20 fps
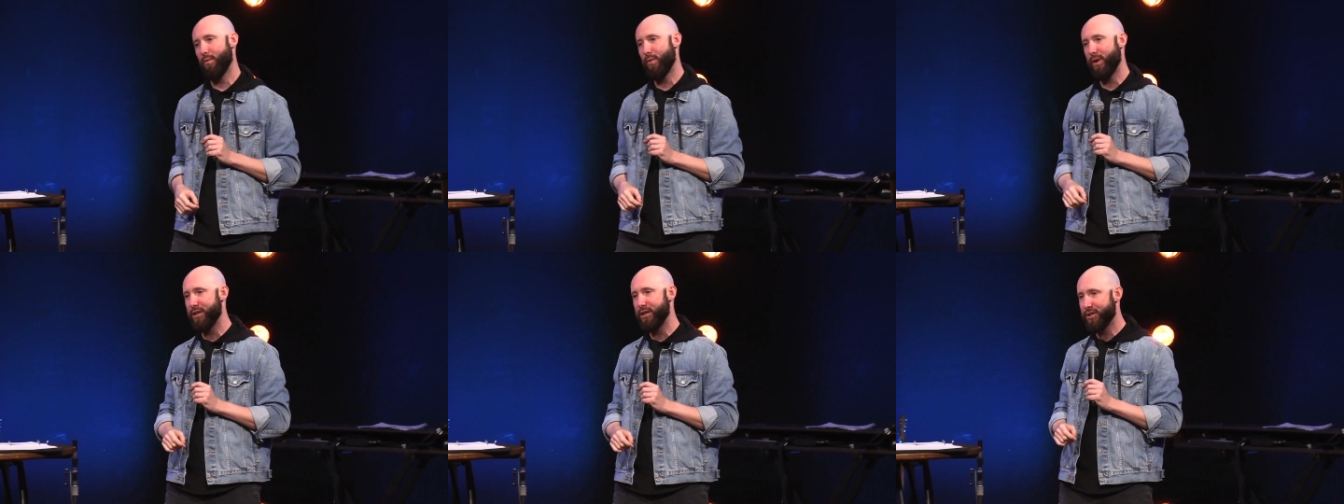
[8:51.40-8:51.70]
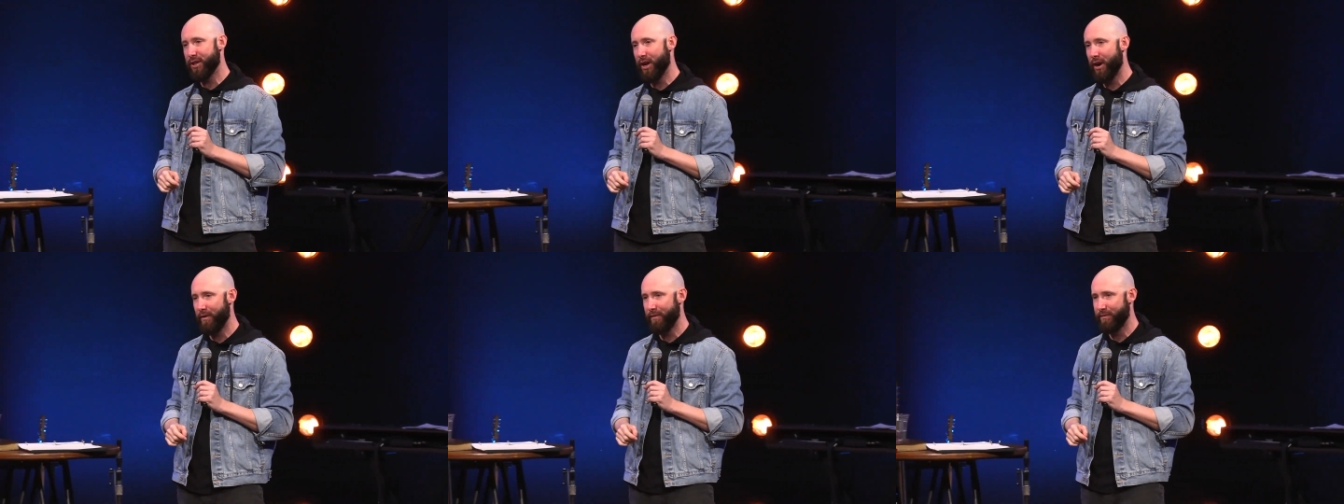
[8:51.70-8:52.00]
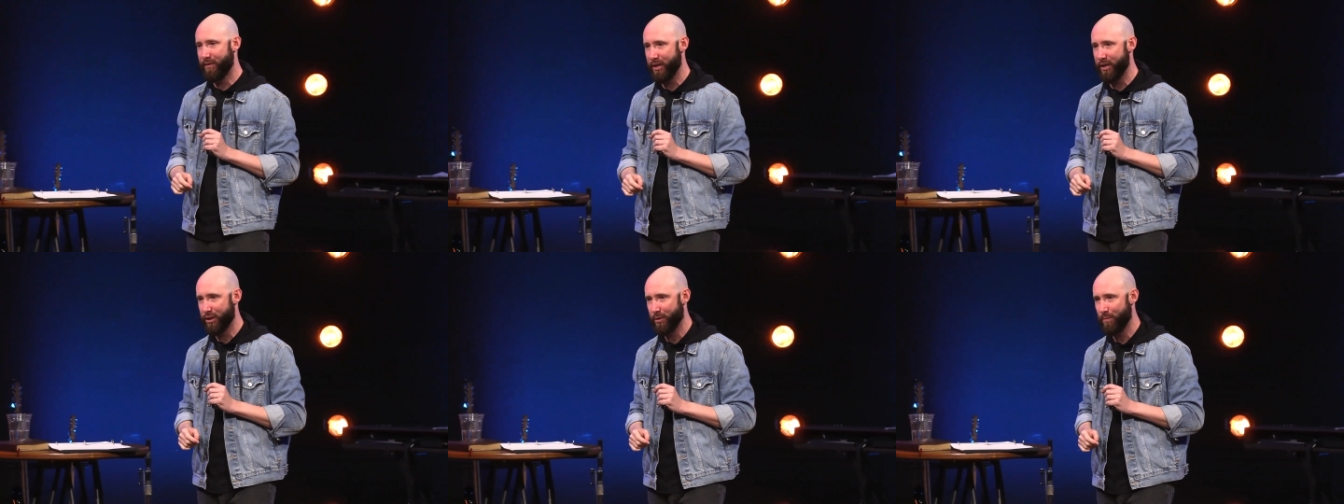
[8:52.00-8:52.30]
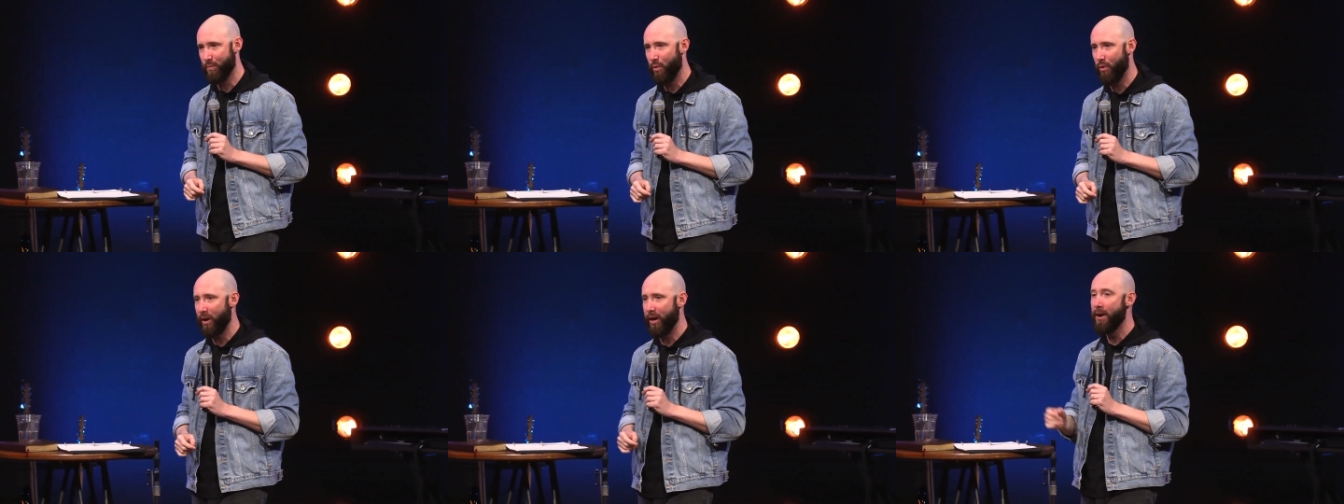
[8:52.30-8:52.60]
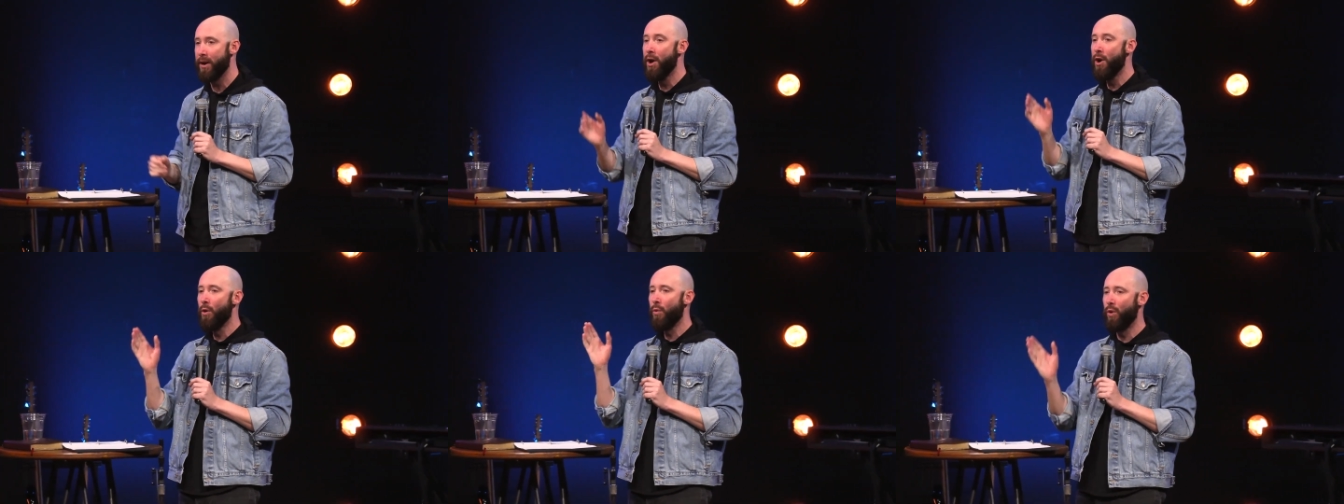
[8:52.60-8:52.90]
we serve this morning.
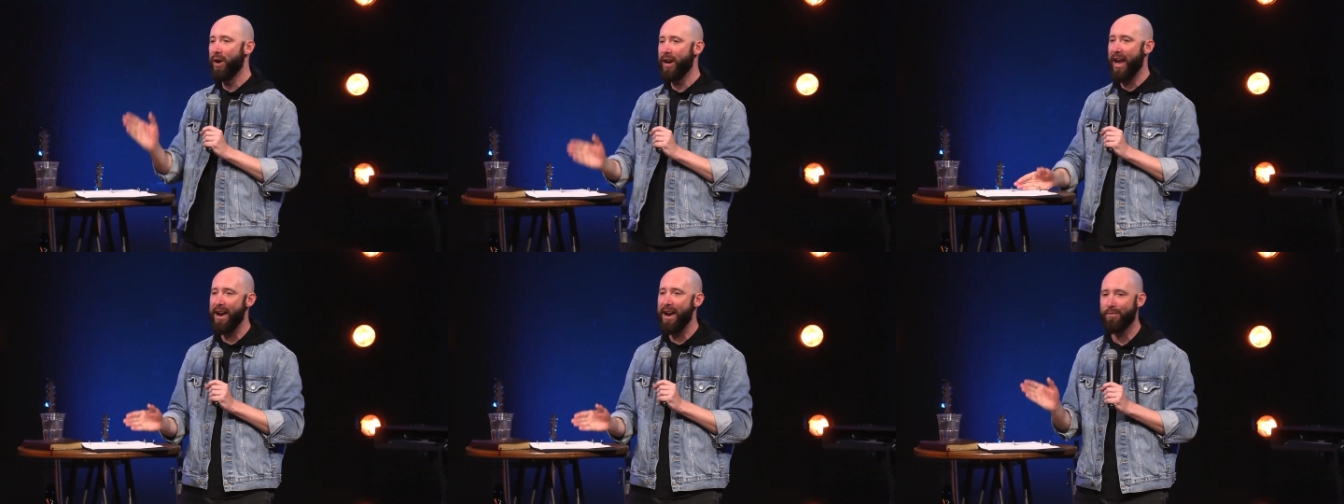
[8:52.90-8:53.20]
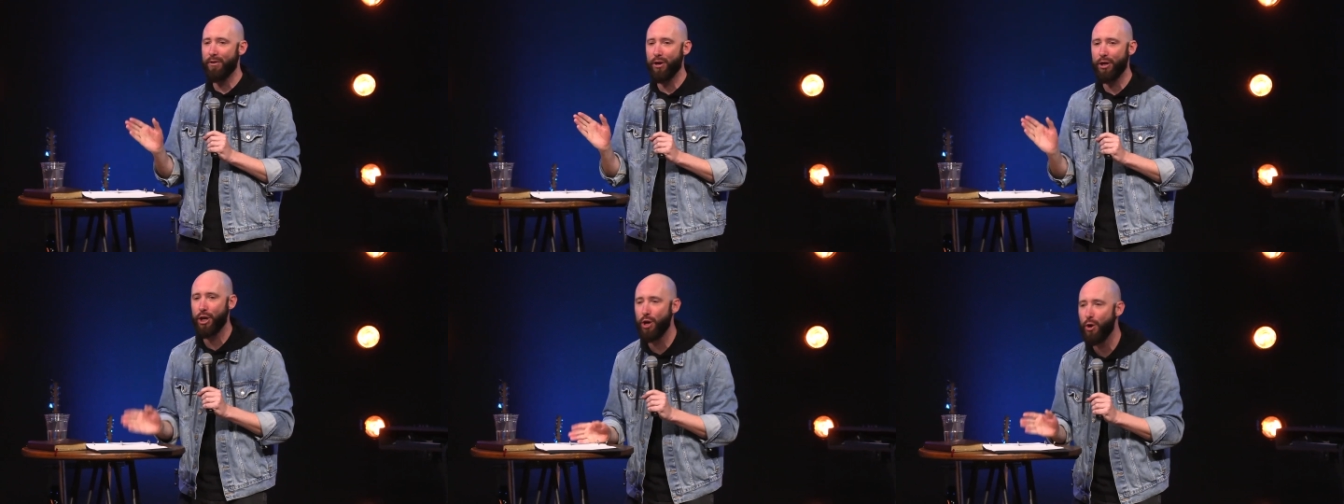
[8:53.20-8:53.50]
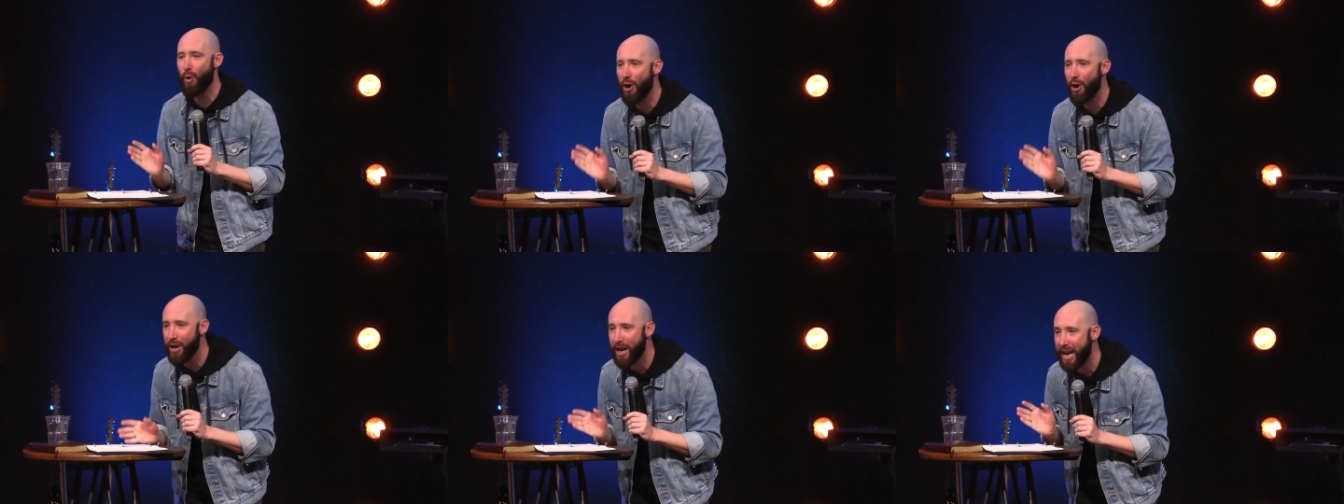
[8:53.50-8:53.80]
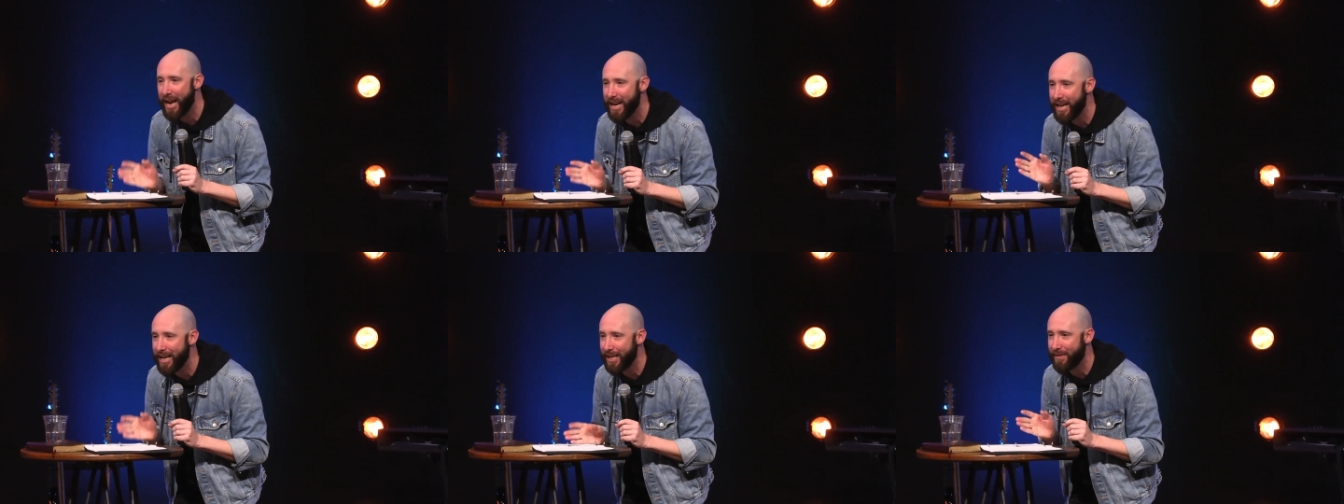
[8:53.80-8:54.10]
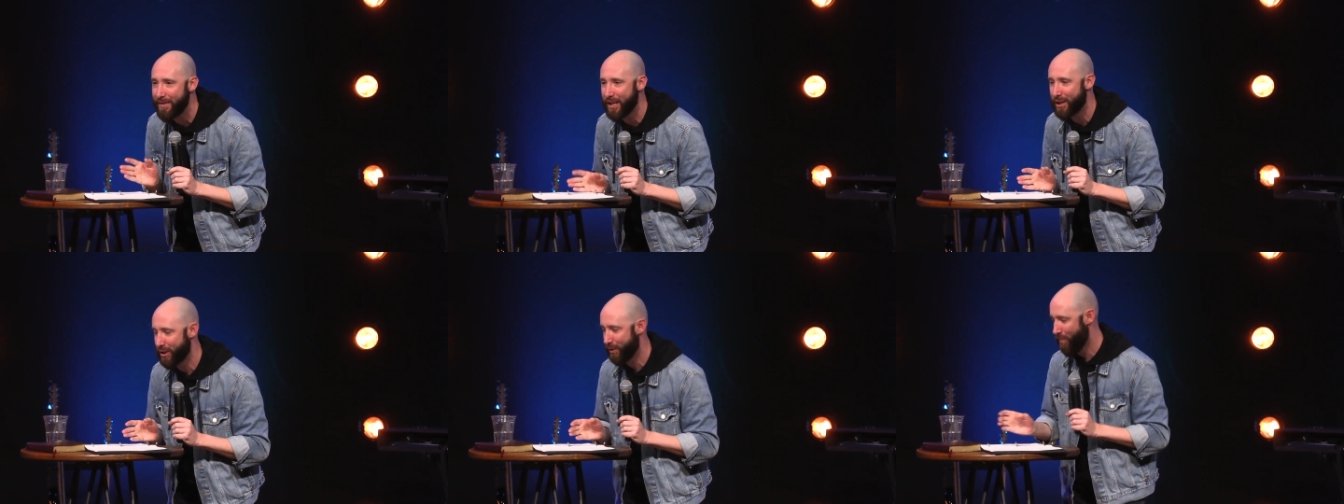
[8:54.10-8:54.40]
Whatever you are needing
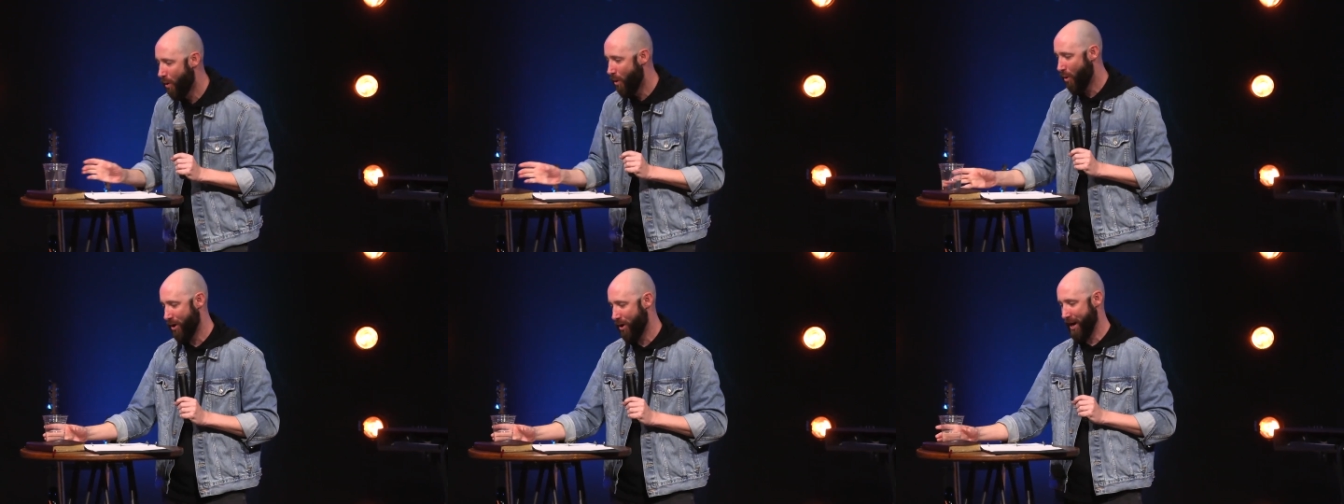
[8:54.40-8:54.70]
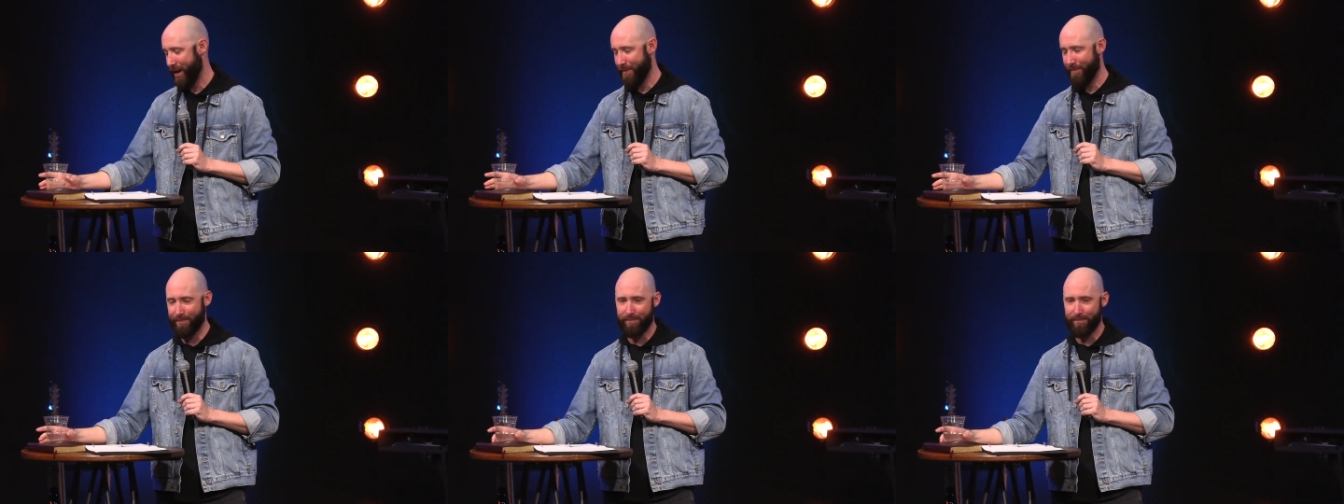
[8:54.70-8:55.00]
this morning.